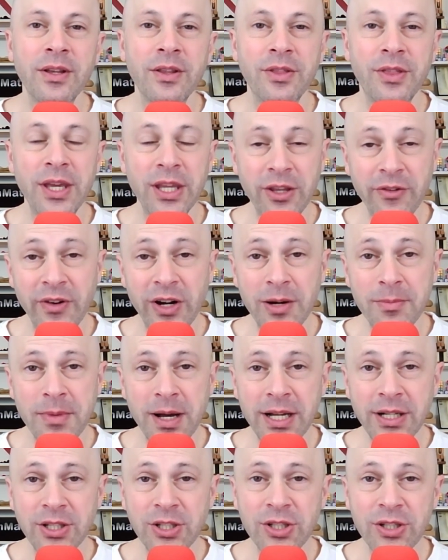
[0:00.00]
Thank you very
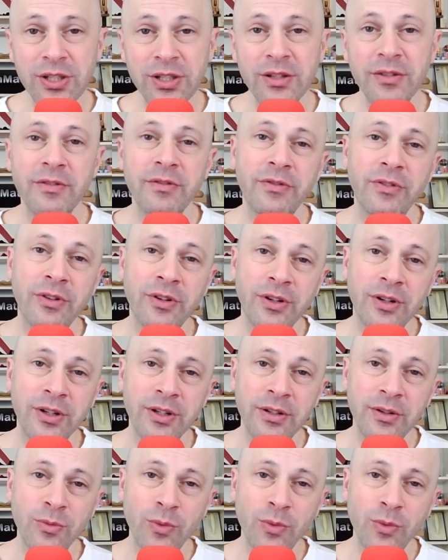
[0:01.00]
much for